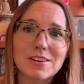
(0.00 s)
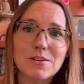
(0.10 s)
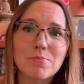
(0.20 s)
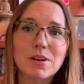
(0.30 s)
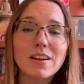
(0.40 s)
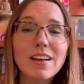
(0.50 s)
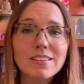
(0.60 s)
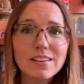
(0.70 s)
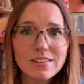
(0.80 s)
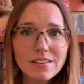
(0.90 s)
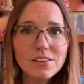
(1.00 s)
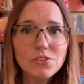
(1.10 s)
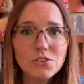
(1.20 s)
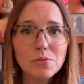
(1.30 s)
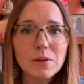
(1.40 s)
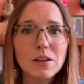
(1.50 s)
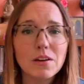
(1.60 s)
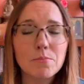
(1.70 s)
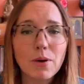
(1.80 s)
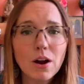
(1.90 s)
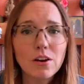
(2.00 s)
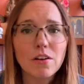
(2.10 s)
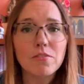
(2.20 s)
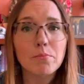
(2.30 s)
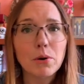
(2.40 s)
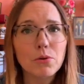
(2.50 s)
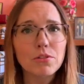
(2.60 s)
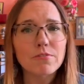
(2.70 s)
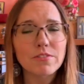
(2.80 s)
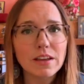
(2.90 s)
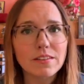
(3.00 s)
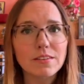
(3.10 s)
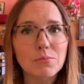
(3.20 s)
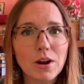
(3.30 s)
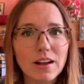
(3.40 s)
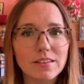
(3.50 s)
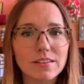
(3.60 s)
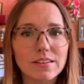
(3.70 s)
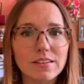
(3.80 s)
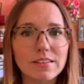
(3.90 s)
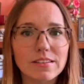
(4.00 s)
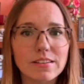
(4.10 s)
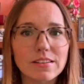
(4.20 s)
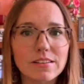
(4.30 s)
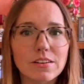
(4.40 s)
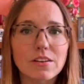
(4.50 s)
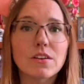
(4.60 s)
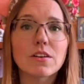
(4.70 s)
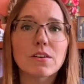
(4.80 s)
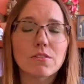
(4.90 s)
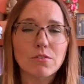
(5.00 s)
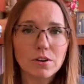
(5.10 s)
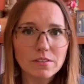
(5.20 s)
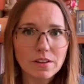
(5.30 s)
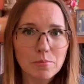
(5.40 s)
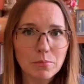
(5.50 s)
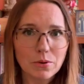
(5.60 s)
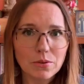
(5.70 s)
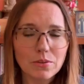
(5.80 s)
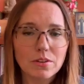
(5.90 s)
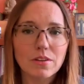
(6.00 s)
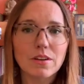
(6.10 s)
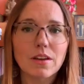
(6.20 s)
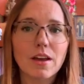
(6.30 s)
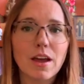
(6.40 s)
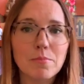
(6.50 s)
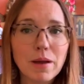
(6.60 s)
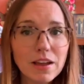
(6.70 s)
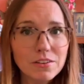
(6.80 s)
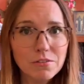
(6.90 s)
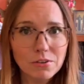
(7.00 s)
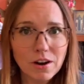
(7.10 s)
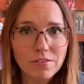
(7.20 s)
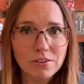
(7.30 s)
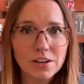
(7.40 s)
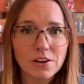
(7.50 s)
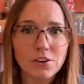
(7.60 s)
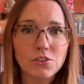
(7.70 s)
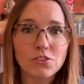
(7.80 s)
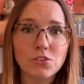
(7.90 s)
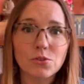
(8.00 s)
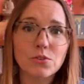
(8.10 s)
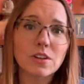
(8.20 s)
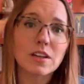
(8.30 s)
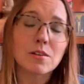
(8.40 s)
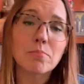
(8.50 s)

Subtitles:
but it has continued to be a part of both faiths' practices. For example, at Passover every year, Jews eat